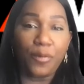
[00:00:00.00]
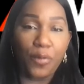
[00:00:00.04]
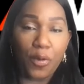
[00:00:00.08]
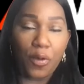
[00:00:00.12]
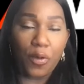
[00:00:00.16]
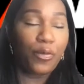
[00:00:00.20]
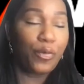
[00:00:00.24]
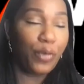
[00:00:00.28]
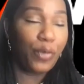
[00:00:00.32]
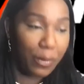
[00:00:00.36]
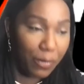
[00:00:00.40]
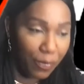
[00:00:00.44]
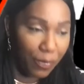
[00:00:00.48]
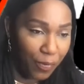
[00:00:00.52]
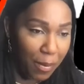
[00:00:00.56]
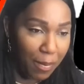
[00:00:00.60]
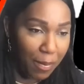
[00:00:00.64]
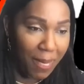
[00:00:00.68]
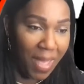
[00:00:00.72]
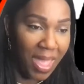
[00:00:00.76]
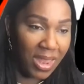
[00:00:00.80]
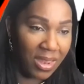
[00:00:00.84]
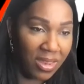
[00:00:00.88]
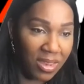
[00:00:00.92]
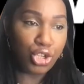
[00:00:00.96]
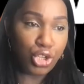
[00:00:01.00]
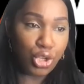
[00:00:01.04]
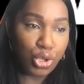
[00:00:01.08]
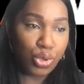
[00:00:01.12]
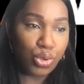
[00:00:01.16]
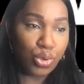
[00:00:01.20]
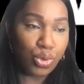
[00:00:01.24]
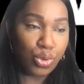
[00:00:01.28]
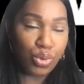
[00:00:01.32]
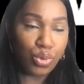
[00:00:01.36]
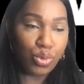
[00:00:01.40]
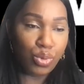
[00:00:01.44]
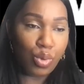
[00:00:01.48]
for men
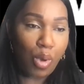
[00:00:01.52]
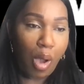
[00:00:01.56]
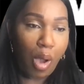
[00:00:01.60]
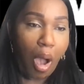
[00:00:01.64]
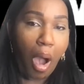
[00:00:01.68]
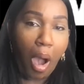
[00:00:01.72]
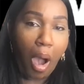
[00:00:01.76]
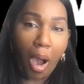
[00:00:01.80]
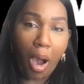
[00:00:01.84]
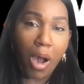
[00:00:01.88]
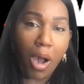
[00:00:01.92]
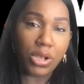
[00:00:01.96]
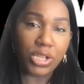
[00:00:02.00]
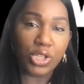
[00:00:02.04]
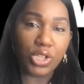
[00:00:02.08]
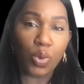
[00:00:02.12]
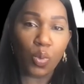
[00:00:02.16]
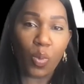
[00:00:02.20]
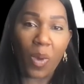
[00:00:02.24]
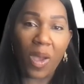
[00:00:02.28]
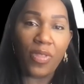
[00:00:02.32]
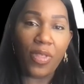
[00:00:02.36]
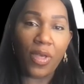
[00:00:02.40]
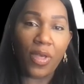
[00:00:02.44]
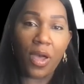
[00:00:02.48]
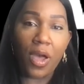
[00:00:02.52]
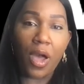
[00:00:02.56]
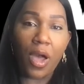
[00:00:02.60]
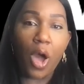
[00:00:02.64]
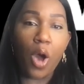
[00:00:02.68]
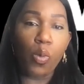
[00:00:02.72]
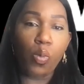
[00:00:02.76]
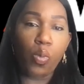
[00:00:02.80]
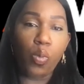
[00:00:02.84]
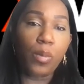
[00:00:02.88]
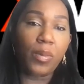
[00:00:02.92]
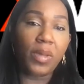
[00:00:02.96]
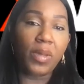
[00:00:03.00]
to ask whether
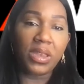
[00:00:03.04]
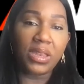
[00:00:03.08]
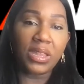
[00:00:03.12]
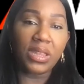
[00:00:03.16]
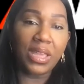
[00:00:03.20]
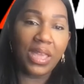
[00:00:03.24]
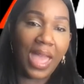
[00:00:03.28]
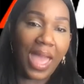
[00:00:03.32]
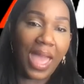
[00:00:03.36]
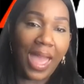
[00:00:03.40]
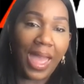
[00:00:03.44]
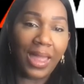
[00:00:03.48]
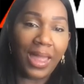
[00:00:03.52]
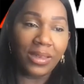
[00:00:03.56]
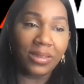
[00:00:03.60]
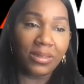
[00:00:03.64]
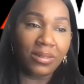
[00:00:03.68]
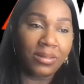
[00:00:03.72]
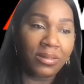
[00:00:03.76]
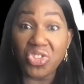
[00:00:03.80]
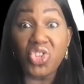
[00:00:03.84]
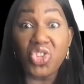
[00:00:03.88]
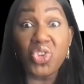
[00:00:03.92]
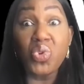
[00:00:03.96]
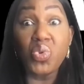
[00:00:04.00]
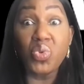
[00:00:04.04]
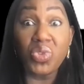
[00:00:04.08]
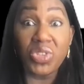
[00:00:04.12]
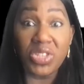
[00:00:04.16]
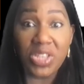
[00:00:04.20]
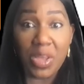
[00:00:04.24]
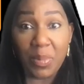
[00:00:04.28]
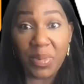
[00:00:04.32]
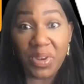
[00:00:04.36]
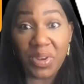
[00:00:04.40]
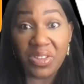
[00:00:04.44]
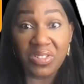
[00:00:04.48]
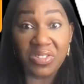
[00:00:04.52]
a woman can do
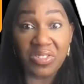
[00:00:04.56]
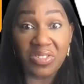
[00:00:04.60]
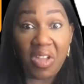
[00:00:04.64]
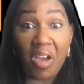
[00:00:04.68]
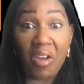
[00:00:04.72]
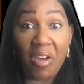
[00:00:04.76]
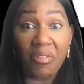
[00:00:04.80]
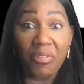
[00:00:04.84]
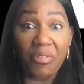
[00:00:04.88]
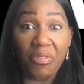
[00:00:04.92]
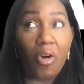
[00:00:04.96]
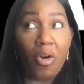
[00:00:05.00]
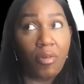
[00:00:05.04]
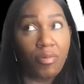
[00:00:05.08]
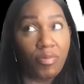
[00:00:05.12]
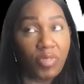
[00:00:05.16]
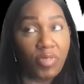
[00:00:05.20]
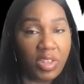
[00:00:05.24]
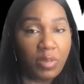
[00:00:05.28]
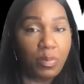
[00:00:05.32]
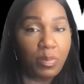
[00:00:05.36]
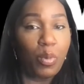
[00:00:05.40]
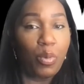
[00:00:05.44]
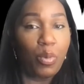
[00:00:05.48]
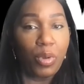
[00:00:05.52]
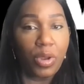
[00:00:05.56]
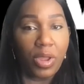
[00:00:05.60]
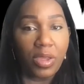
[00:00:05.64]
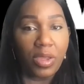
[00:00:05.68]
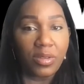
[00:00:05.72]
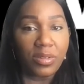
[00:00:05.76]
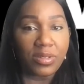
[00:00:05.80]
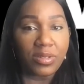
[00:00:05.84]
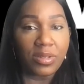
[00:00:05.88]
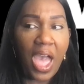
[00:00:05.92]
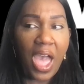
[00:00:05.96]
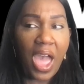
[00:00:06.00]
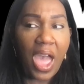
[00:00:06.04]
some of the stuff on these
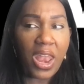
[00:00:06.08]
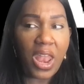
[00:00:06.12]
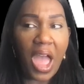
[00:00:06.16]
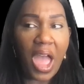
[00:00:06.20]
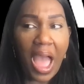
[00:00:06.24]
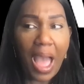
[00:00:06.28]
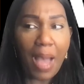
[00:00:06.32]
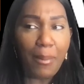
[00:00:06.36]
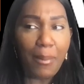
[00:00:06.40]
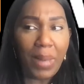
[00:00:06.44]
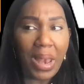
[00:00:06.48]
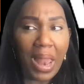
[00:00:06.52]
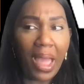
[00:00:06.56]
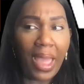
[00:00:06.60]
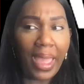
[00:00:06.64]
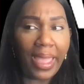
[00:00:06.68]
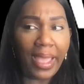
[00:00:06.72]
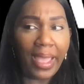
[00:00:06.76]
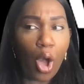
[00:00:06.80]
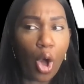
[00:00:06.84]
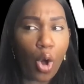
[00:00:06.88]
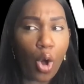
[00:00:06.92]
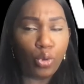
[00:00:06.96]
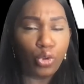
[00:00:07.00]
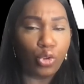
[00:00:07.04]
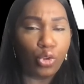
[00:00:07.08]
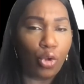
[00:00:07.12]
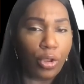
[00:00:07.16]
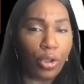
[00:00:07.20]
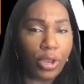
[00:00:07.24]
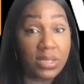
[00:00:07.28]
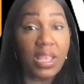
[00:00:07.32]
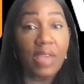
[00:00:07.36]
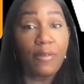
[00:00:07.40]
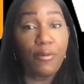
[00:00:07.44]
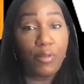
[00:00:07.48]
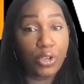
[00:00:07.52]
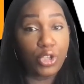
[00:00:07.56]
pornos. And I'm like, hold on.
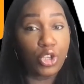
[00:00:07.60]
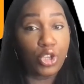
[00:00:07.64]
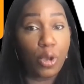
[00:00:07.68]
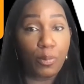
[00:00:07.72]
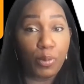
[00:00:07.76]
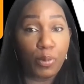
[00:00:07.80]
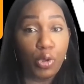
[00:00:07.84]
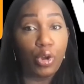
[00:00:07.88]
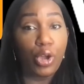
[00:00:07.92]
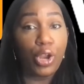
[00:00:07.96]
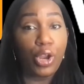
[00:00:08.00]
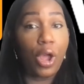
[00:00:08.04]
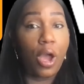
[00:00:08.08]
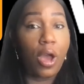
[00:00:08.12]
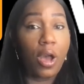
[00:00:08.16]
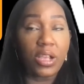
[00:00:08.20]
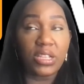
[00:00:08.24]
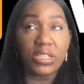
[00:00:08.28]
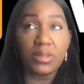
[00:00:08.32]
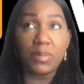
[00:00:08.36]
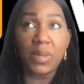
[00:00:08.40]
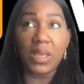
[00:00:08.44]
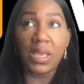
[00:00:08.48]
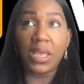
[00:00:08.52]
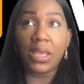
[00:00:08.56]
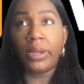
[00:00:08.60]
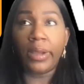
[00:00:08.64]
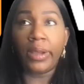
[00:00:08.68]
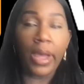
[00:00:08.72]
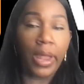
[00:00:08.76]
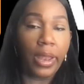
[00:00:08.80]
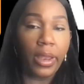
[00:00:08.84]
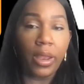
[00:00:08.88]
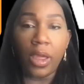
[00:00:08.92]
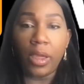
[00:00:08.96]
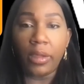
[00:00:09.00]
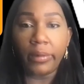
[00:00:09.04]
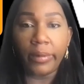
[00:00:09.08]
Say, for example, you're going to ask me,
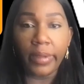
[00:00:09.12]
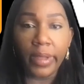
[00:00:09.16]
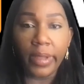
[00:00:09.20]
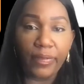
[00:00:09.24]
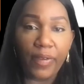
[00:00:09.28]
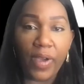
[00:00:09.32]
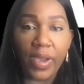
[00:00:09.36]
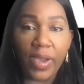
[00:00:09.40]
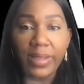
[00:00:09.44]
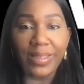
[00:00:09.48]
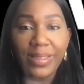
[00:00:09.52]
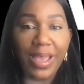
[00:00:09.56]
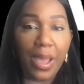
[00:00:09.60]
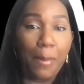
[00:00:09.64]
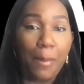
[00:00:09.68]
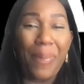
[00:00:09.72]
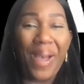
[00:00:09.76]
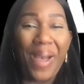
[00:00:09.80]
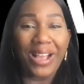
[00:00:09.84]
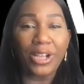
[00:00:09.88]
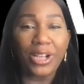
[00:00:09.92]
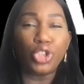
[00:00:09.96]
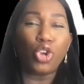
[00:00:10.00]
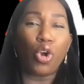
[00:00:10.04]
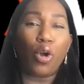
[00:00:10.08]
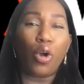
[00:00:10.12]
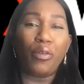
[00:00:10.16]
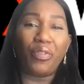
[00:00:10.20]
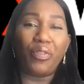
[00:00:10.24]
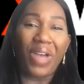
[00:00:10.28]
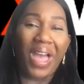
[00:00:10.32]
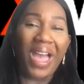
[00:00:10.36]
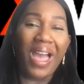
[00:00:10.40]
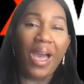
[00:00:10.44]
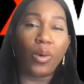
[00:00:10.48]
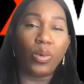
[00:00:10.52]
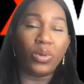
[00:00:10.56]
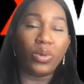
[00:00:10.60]
I don't know, if I could take a back shot
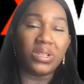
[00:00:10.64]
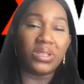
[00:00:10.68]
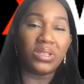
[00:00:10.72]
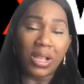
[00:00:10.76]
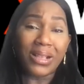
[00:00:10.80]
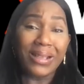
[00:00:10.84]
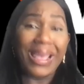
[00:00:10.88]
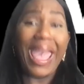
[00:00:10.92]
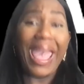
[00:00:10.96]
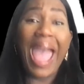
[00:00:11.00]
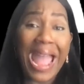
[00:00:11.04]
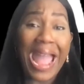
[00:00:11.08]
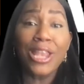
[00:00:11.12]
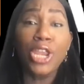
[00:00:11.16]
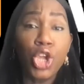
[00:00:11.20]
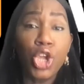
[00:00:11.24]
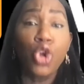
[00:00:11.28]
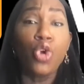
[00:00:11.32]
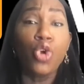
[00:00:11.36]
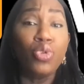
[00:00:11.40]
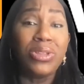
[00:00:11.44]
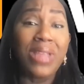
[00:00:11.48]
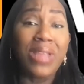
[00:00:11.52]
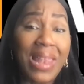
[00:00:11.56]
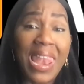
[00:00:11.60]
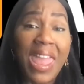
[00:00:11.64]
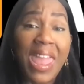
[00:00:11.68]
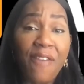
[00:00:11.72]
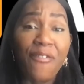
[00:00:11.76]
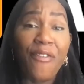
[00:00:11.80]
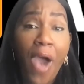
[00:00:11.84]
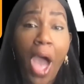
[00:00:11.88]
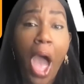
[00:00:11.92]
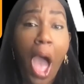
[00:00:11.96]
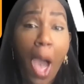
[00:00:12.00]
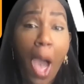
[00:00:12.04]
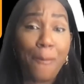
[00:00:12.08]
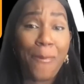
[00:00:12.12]
for hours. Can you
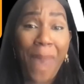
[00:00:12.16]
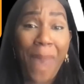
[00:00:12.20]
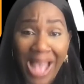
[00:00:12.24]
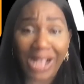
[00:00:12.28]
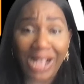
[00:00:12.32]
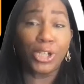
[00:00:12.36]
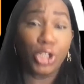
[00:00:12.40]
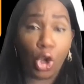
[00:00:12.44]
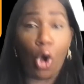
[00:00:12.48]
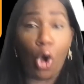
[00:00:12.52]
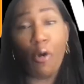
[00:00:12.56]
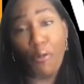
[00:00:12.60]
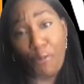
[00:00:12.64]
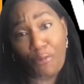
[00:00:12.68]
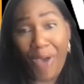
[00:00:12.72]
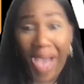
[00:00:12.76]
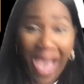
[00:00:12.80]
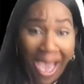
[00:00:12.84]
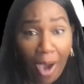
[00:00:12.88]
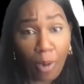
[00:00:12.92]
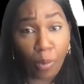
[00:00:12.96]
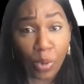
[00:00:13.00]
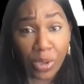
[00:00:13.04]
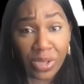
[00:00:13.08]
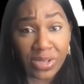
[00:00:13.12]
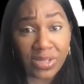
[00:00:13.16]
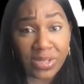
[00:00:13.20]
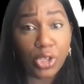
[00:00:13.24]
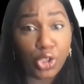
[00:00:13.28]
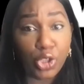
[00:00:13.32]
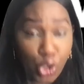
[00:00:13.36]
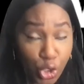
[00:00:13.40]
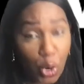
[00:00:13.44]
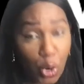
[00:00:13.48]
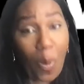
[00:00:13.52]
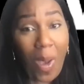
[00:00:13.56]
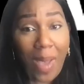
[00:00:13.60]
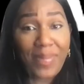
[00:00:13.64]
deliver a back shot for hours?
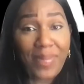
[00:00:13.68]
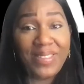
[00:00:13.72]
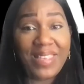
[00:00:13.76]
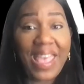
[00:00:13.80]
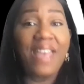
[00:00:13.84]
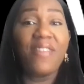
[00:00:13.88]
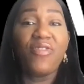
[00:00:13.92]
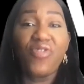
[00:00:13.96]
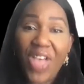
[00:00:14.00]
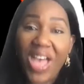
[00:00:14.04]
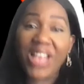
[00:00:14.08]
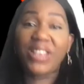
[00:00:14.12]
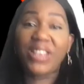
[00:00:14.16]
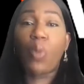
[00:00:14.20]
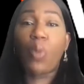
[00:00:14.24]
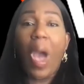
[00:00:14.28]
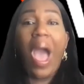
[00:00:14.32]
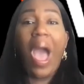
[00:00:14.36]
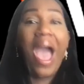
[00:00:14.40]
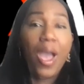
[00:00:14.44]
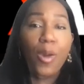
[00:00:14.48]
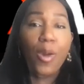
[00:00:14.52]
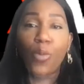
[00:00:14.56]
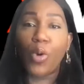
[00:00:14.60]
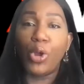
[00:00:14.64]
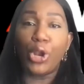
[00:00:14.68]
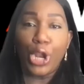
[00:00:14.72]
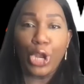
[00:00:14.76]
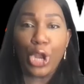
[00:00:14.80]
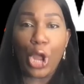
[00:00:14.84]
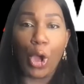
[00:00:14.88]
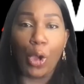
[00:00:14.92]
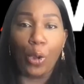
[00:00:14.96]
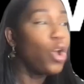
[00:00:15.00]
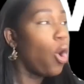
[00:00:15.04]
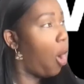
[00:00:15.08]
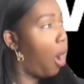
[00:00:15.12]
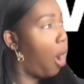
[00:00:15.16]
Do you know what I'm saying? That's what I want to
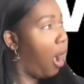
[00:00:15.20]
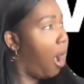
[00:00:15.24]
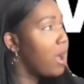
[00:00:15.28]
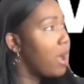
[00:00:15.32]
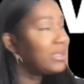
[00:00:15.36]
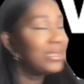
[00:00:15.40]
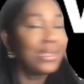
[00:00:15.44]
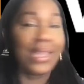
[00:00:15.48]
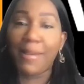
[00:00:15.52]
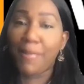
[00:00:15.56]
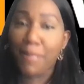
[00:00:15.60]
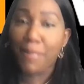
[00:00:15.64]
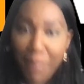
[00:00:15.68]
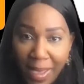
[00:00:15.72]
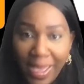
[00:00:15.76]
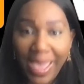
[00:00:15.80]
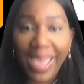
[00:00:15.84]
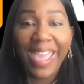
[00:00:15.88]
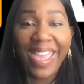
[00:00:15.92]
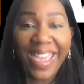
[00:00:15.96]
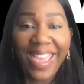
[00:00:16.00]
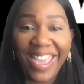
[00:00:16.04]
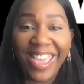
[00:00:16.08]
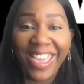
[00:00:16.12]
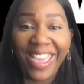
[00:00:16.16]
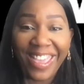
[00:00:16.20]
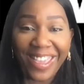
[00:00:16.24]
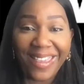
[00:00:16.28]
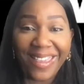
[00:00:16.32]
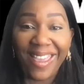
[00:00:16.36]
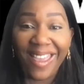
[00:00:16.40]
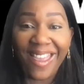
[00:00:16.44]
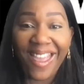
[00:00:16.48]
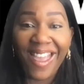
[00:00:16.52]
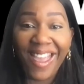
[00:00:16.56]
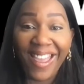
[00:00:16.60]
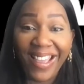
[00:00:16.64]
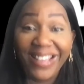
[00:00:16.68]
know. You're asking me,
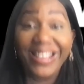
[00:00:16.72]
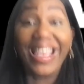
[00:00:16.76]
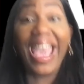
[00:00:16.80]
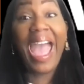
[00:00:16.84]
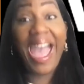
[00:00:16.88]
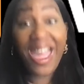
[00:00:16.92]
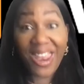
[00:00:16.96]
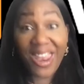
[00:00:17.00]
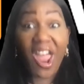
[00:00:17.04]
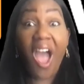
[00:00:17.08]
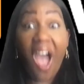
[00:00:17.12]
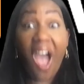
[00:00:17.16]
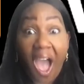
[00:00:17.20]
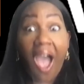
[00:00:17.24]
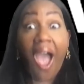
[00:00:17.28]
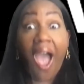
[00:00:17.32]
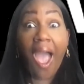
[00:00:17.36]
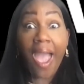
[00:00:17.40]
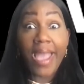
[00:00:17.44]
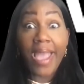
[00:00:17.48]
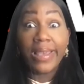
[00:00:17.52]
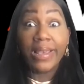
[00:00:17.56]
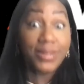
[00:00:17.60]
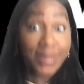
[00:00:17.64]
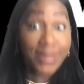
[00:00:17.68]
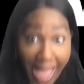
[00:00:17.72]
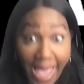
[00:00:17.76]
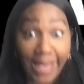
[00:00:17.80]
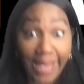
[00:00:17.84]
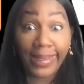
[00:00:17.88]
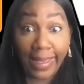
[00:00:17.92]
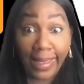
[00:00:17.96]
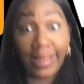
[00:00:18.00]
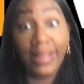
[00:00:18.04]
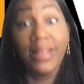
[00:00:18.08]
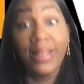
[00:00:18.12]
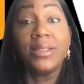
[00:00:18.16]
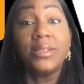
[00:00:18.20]
can I
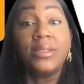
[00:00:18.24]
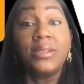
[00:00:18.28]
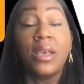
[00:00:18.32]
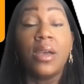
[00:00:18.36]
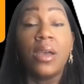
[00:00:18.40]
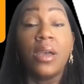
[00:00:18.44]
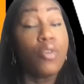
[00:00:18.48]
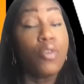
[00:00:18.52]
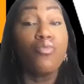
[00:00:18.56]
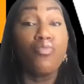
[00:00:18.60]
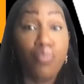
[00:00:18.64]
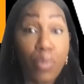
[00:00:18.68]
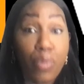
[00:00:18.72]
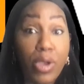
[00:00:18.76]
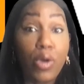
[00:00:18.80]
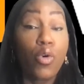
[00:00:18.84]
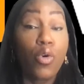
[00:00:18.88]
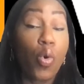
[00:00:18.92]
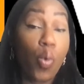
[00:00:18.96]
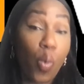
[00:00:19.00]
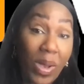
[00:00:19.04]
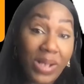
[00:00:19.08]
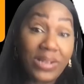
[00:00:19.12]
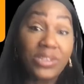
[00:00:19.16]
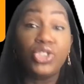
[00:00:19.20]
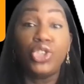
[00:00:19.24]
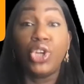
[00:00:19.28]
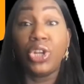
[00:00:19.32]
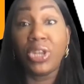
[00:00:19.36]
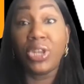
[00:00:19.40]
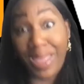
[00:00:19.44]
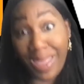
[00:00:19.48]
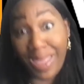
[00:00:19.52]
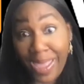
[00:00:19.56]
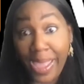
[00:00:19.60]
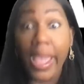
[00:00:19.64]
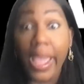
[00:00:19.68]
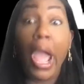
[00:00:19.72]
take it? The real question
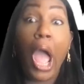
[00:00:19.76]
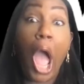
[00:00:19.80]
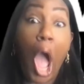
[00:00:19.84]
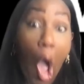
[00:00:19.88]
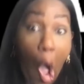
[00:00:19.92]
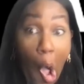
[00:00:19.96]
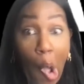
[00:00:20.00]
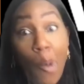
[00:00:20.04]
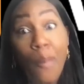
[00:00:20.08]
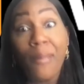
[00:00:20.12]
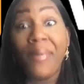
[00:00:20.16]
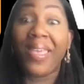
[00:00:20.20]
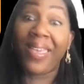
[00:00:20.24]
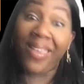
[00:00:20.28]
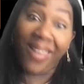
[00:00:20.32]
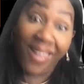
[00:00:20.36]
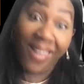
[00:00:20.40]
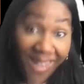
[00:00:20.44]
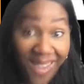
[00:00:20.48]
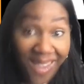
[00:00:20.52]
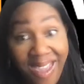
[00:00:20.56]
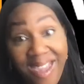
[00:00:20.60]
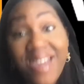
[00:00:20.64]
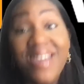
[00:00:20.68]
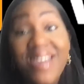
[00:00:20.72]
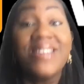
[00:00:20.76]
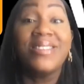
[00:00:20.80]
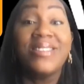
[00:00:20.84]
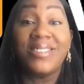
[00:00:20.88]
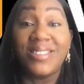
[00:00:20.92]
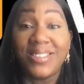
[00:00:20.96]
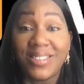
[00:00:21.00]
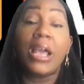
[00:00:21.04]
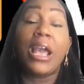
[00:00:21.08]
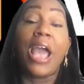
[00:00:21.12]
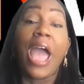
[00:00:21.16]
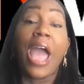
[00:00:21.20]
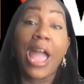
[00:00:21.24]
here, homie,
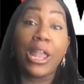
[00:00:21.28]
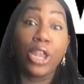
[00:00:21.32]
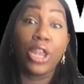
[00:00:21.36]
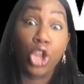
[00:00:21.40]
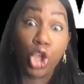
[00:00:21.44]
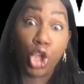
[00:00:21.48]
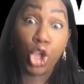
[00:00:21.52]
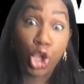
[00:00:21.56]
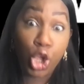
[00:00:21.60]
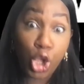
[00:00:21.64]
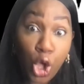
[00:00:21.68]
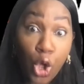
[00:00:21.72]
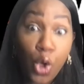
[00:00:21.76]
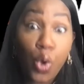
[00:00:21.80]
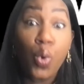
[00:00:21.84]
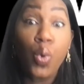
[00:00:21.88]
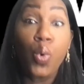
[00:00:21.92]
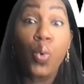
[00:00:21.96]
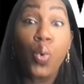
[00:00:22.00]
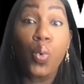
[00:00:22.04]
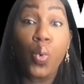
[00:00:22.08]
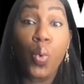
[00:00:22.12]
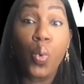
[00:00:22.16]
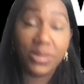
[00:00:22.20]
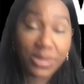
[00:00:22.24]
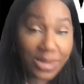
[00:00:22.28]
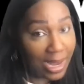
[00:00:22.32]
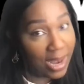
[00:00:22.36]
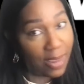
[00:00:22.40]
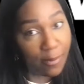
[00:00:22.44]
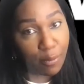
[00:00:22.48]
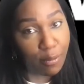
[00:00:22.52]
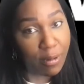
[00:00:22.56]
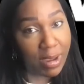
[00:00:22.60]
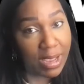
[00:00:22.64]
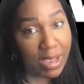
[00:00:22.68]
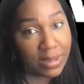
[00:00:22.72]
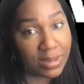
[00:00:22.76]
is, can you
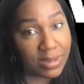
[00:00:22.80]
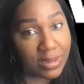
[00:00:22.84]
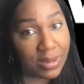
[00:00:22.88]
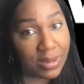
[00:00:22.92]
deliver it?